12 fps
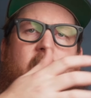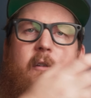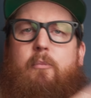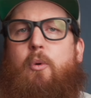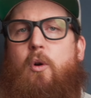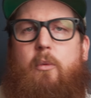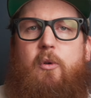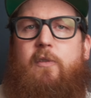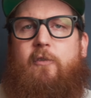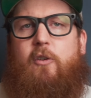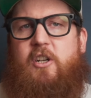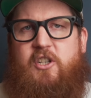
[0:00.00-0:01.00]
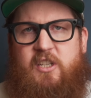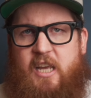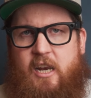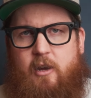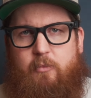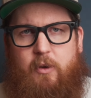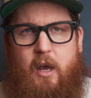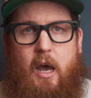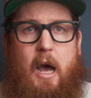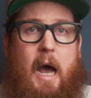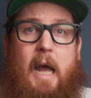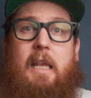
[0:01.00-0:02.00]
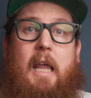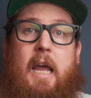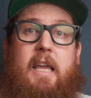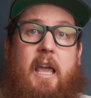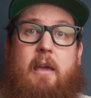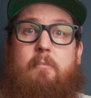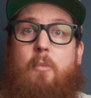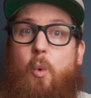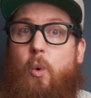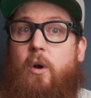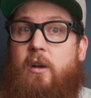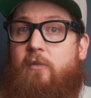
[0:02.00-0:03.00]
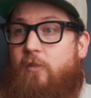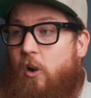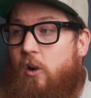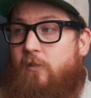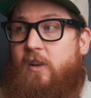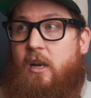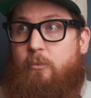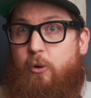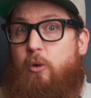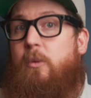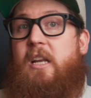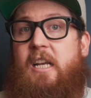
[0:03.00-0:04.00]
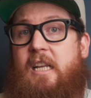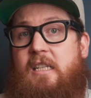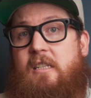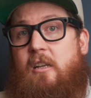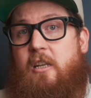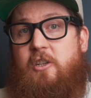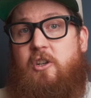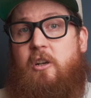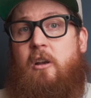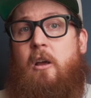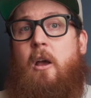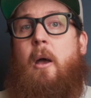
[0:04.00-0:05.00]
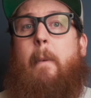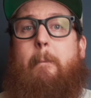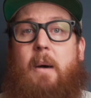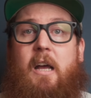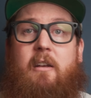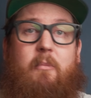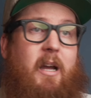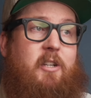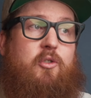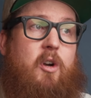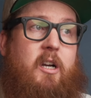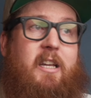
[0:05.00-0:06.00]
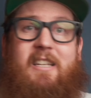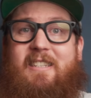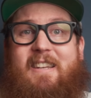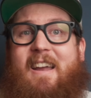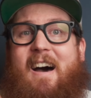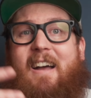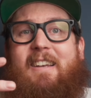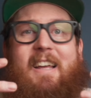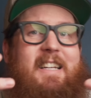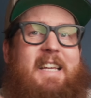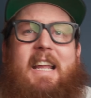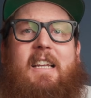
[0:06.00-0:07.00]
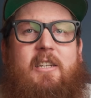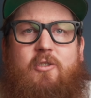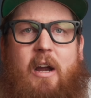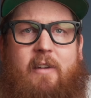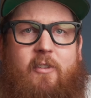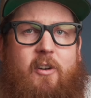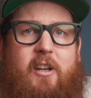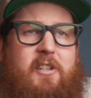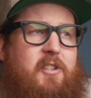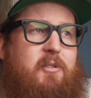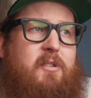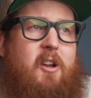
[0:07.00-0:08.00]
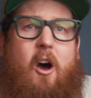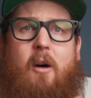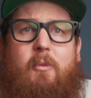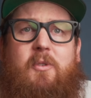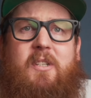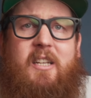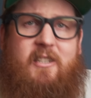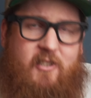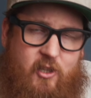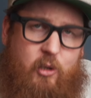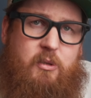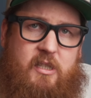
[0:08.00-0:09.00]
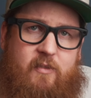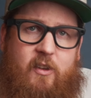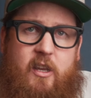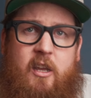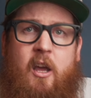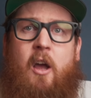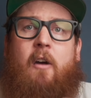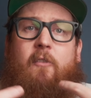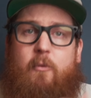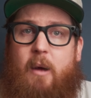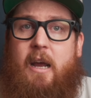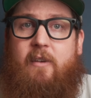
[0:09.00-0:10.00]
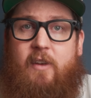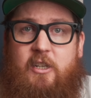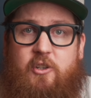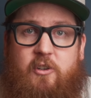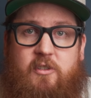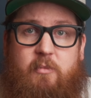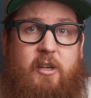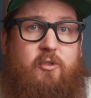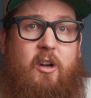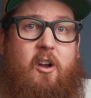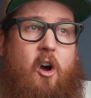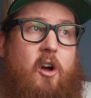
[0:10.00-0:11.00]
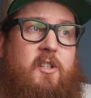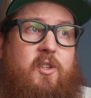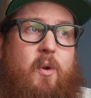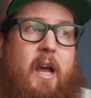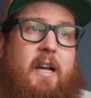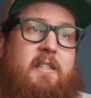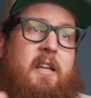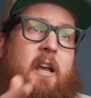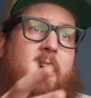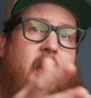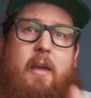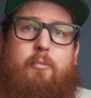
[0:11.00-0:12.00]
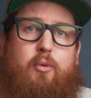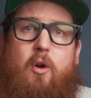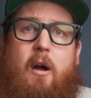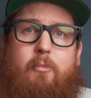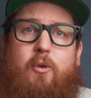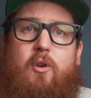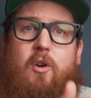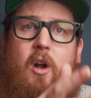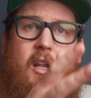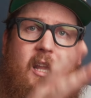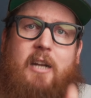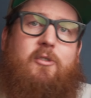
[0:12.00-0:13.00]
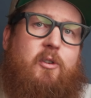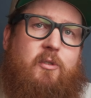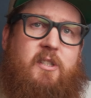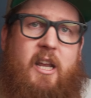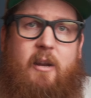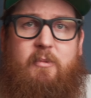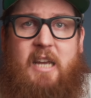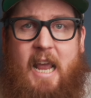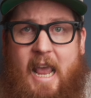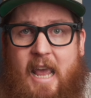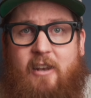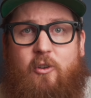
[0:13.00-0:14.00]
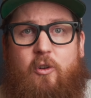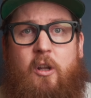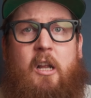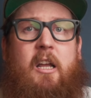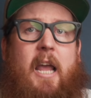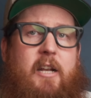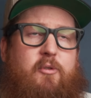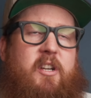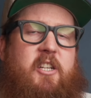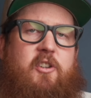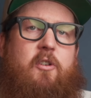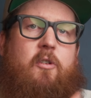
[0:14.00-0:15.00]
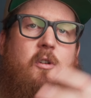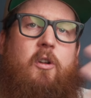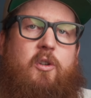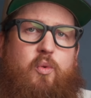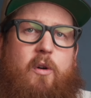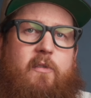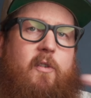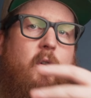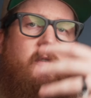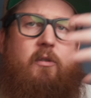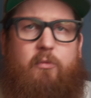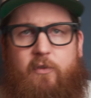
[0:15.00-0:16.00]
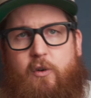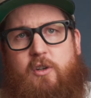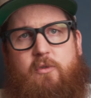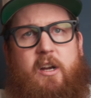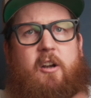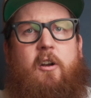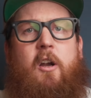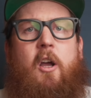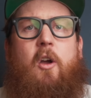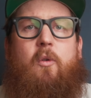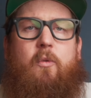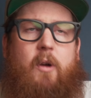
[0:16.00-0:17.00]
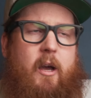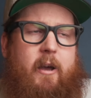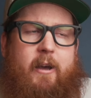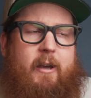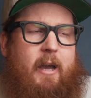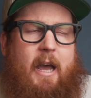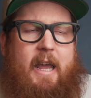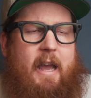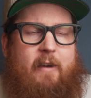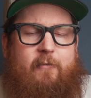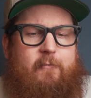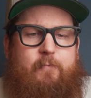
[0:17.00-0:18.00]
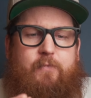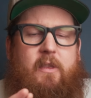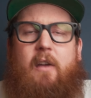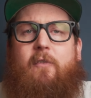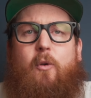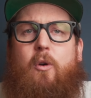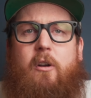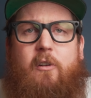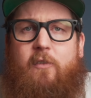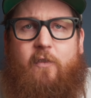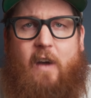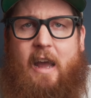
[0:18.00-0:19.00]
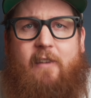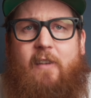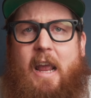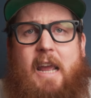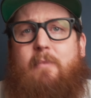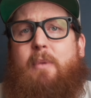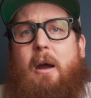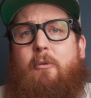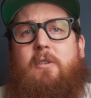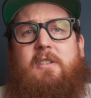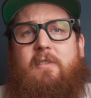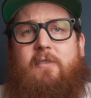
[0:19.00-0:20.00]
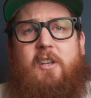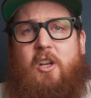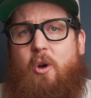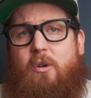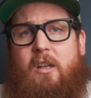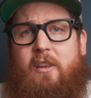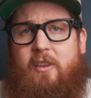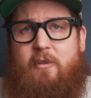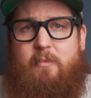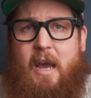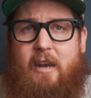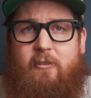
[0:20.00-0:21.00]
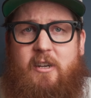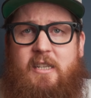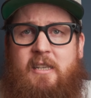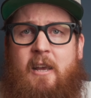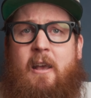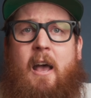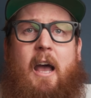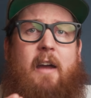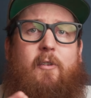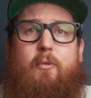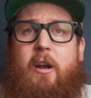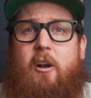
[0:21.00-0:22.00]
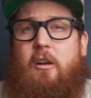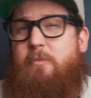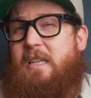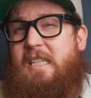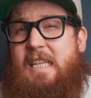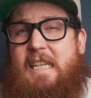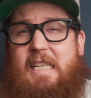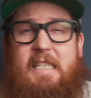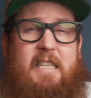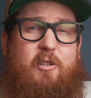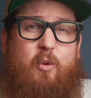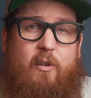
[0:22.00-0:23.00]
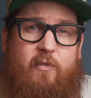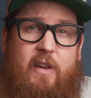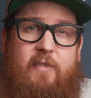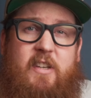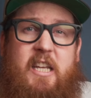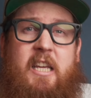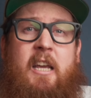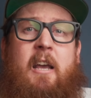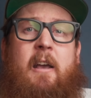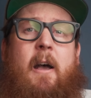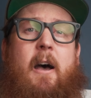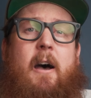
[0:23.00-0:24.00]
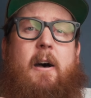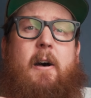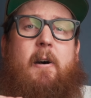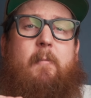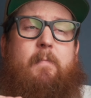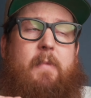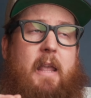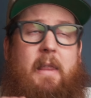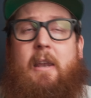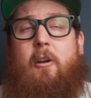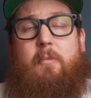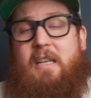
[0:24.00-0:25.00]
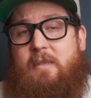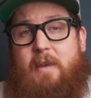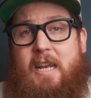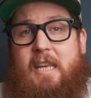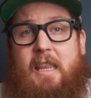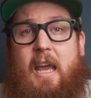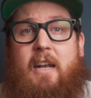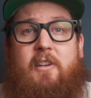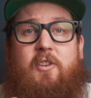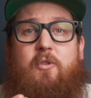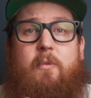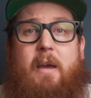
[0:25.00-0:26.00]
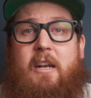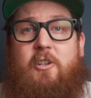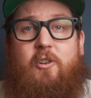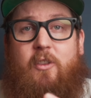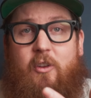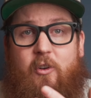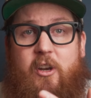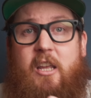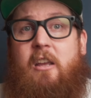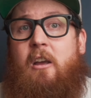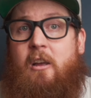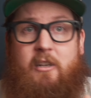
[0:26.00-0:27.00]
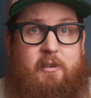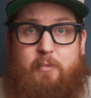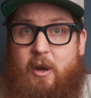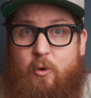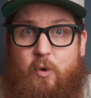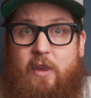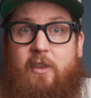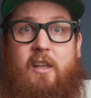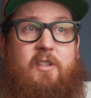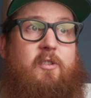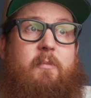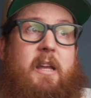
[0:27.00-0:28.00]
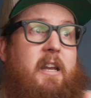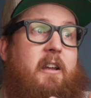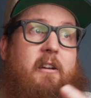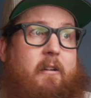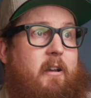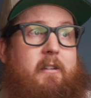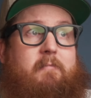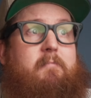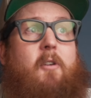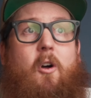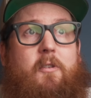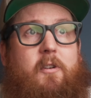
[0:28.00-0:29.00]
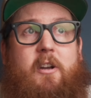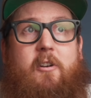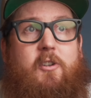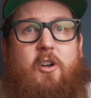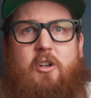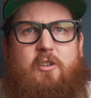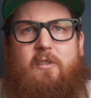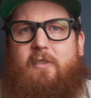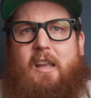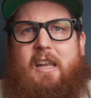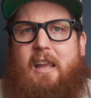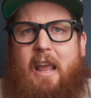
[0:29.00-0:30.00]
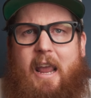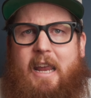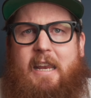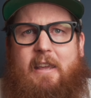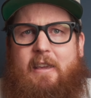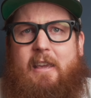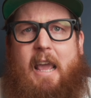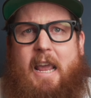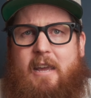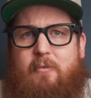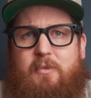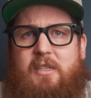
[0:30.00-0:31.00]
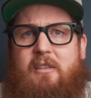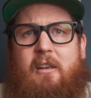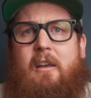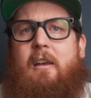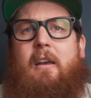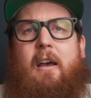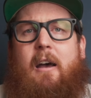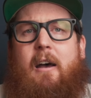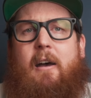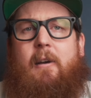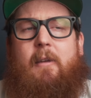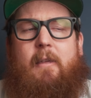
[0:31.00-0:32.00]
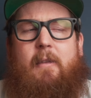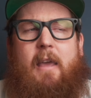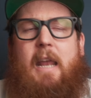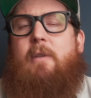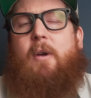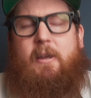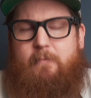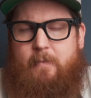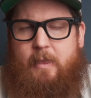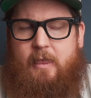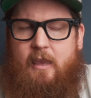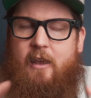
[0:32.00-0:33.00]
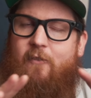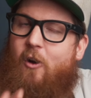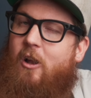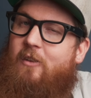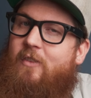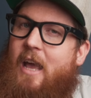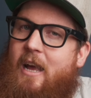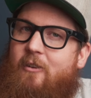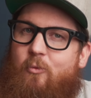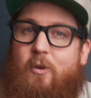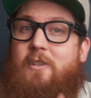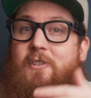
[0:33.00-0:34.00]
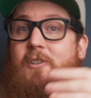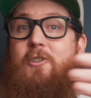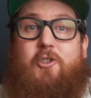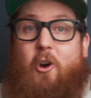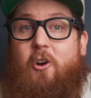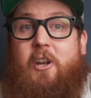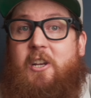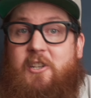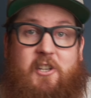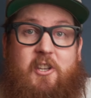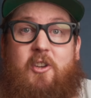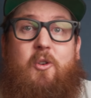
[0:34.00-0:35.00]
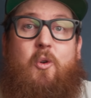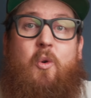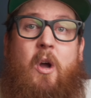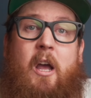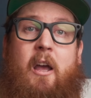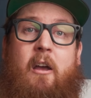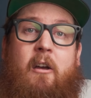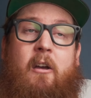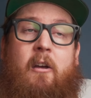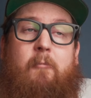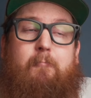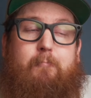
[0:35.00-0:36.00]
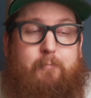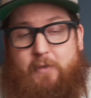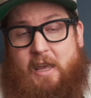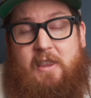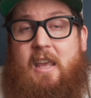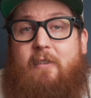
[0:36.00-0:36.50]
portable fridge setup. I like a more involved and permanent installation, but my truck is not a daily driver. It is used almost exclusively for my adventures. My truck also has a proper electrical setup to handle a traditional 12-volt refrigerator. I have 405 amp hours of Dakota lithium batteries. I have a Red Arc BC-DC 1250, and then I'll be expanding that to a Manager 30 to pair with it, so I'm getting an alternator charger of like 80 amps. Anyway, if all of that was jargon to you, then the